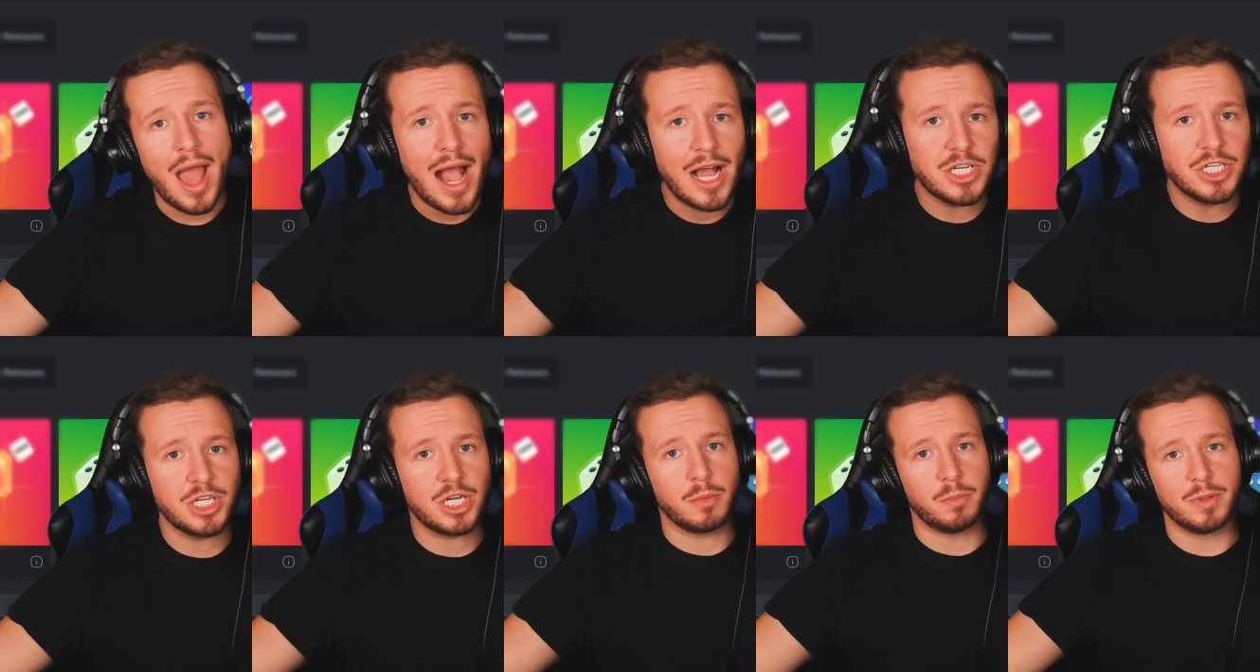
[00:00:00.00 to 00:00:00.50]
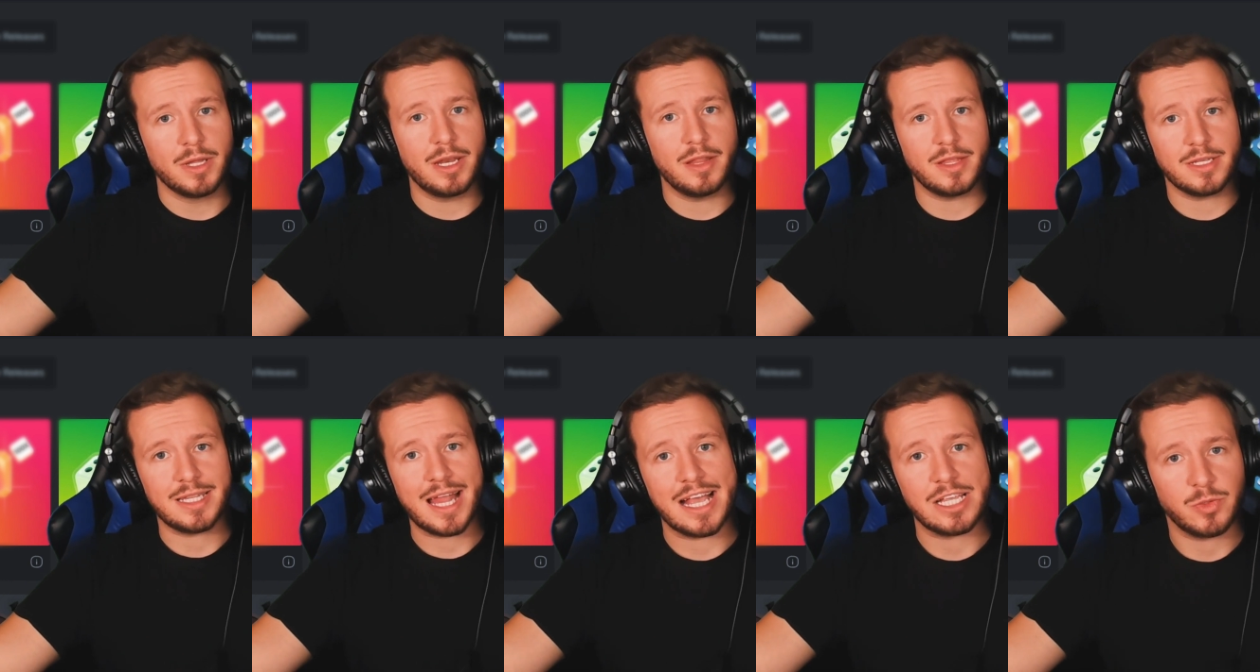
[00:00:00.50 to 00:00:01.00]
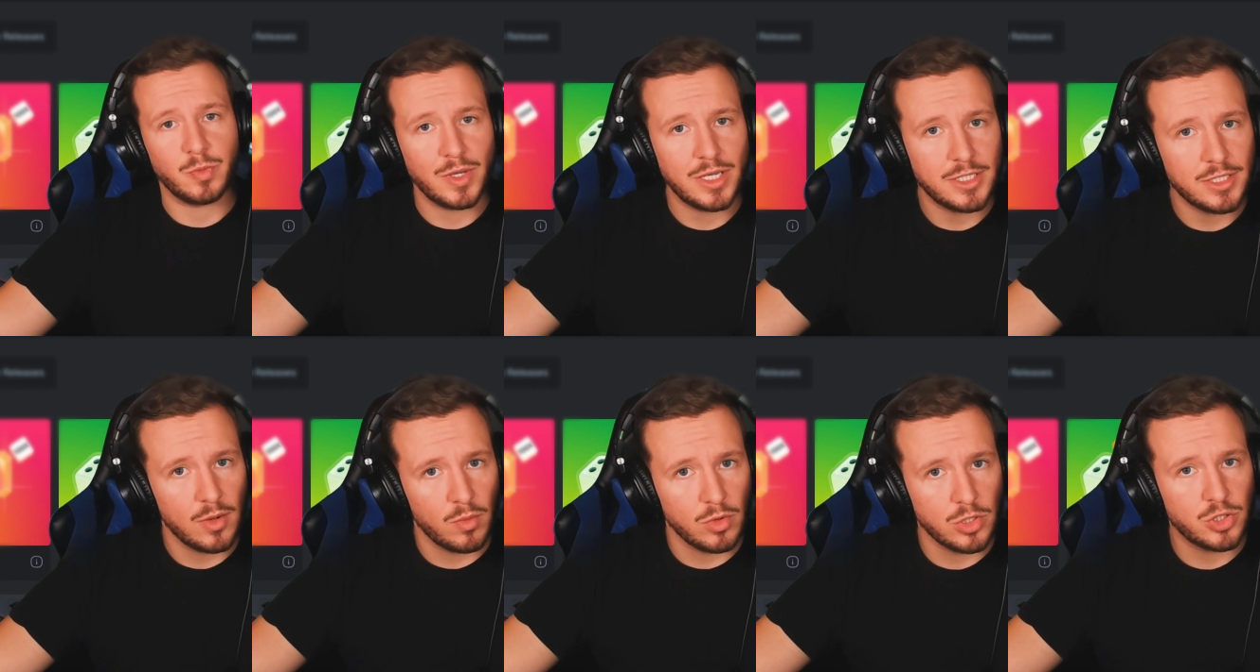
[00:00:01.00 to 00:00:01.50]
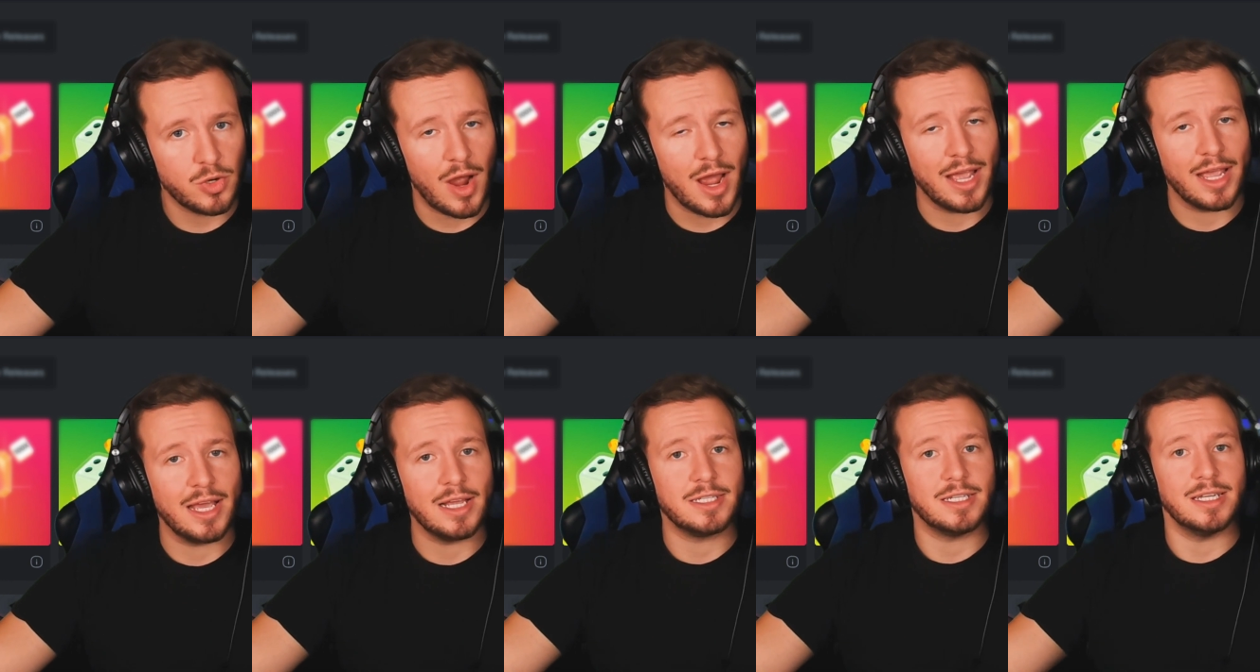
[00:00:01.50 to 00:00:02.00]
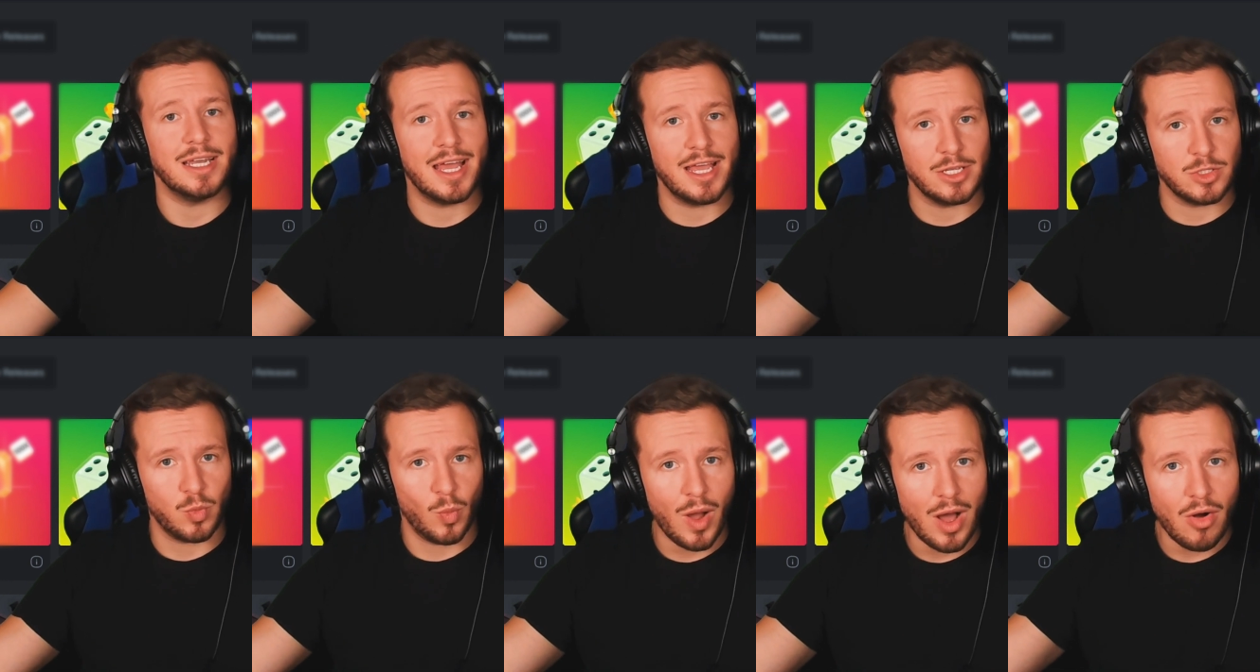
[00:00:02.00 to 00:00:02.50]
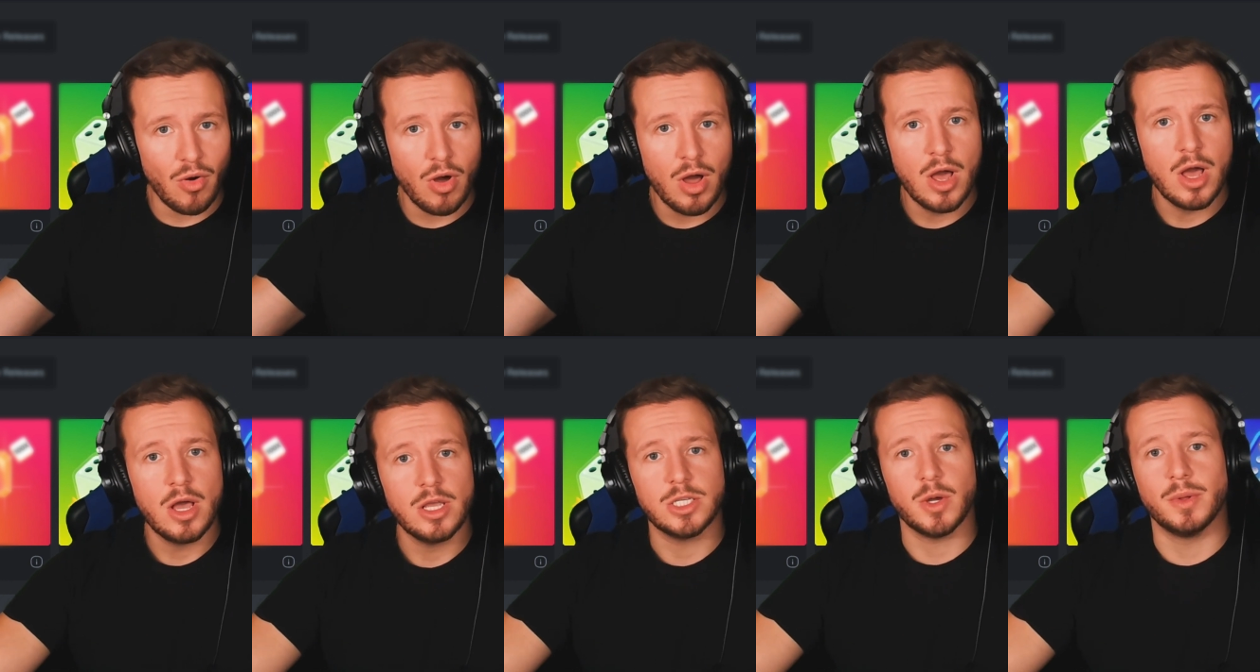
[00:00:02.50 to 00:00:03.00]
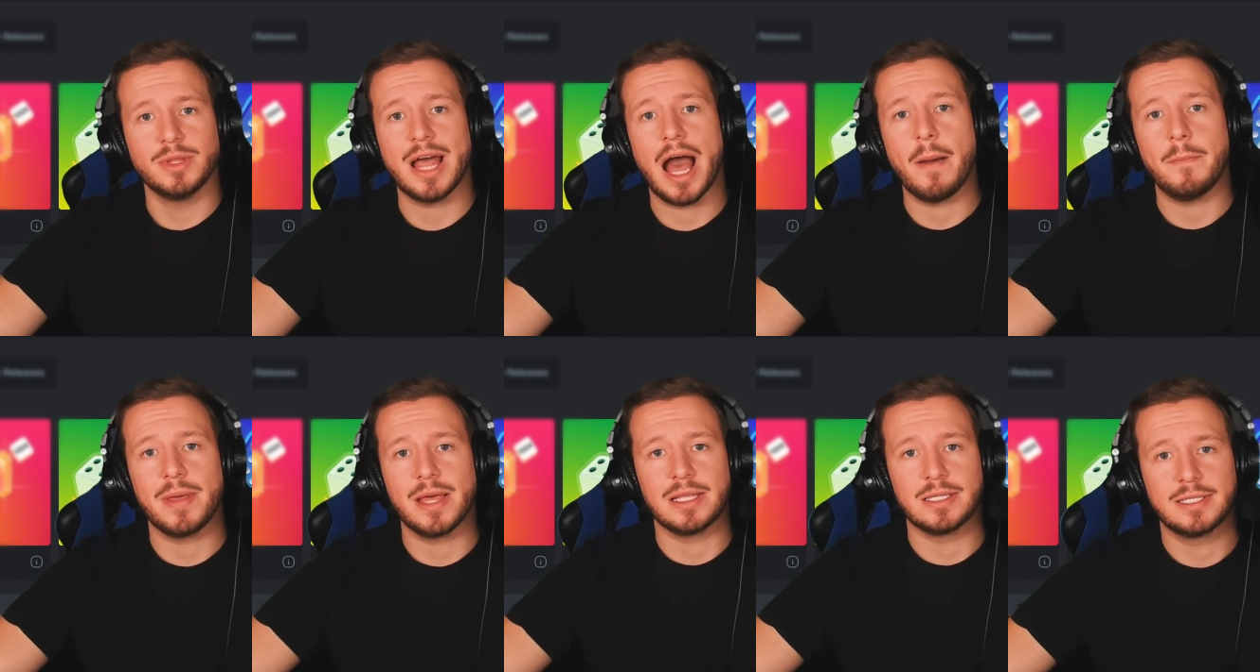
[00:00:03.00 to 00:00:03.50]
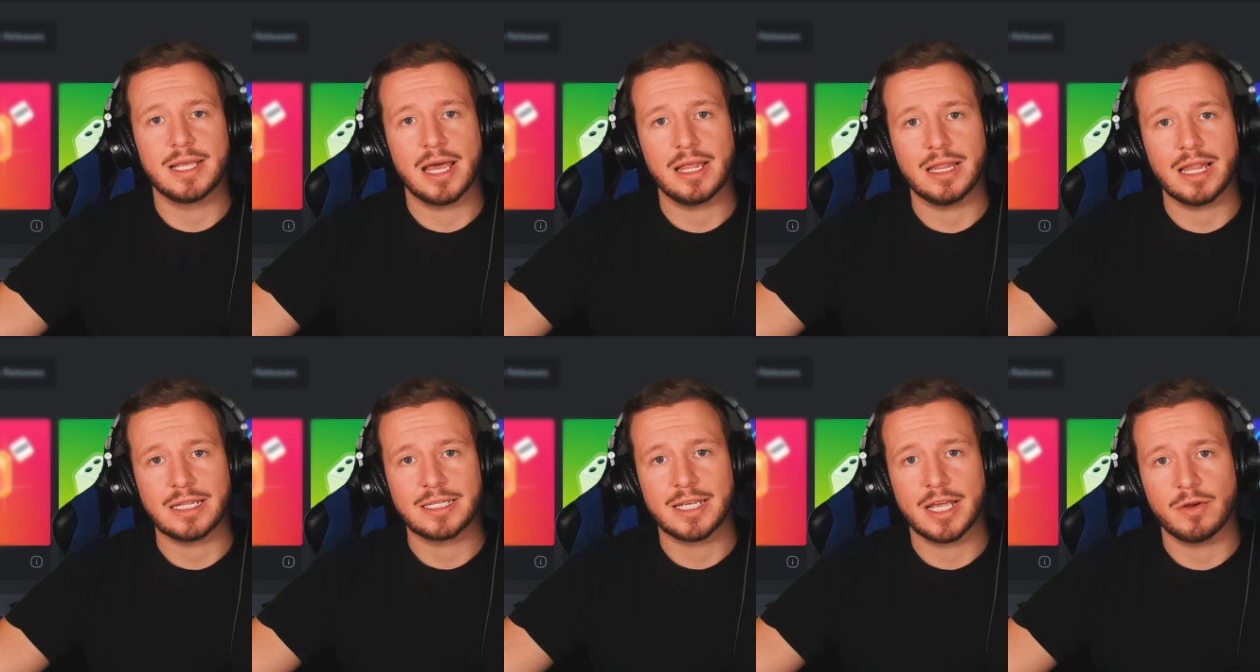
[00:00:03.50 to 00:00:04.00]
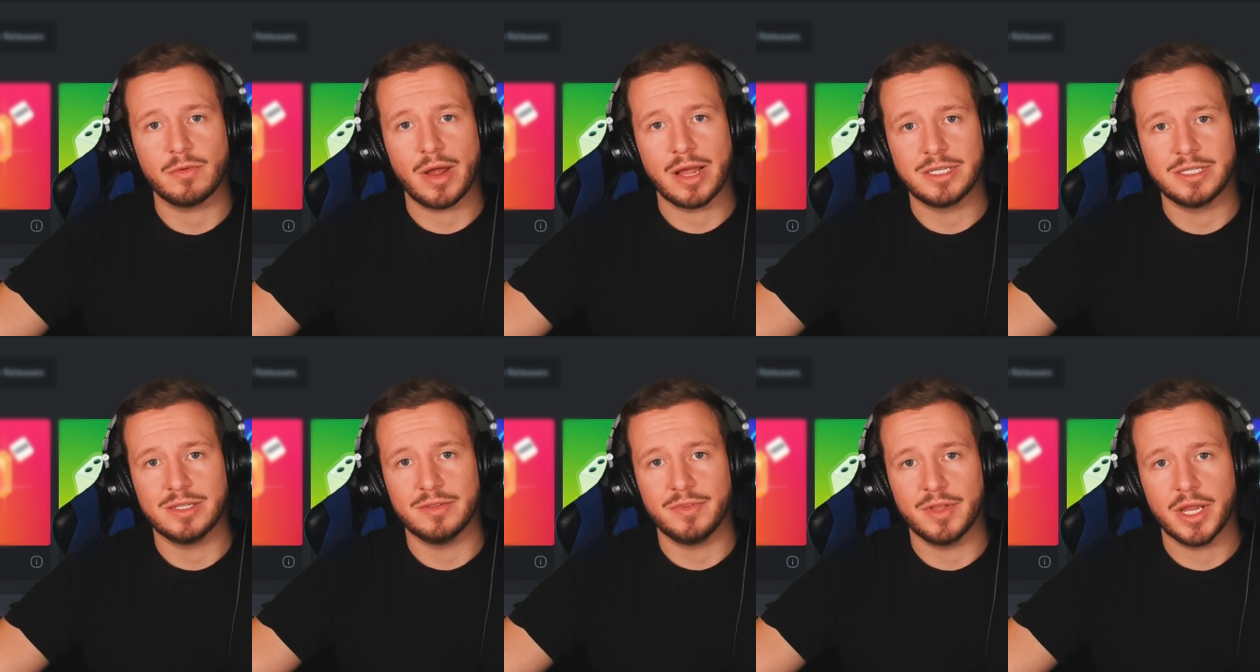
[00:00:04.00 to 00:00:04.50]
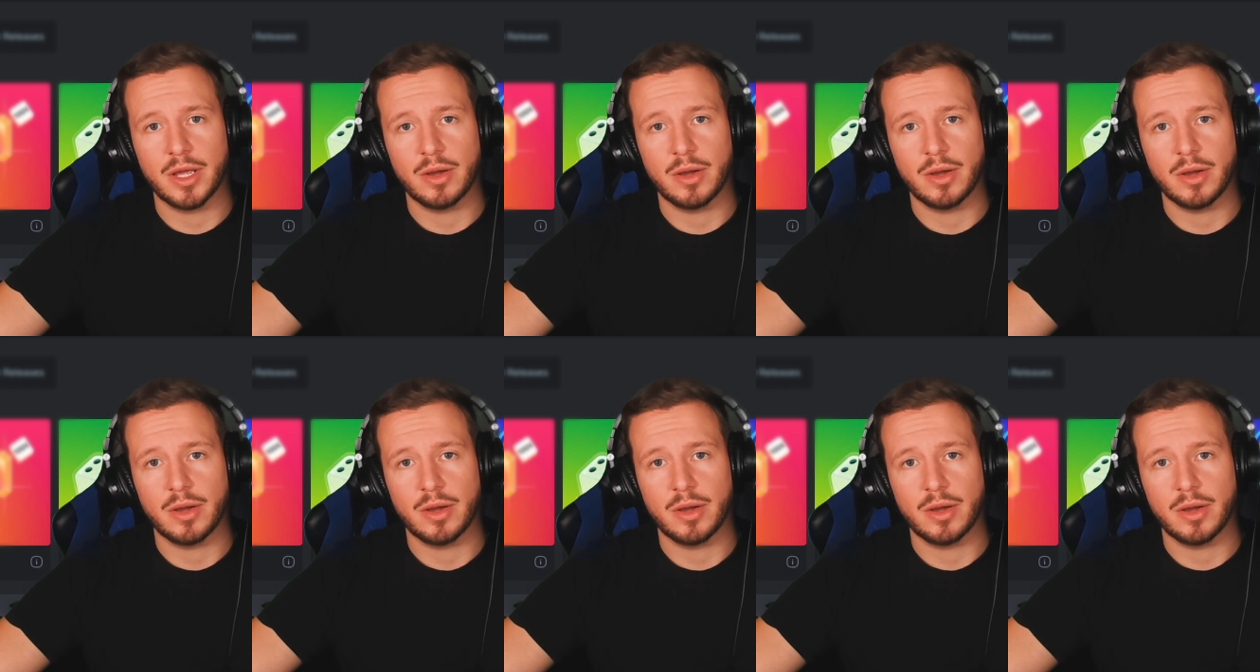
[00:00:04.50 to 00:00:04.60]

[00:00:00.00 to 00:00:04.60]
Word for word: We actually completed this last week, so we're trying it today as well. So with that being said, let's get right to the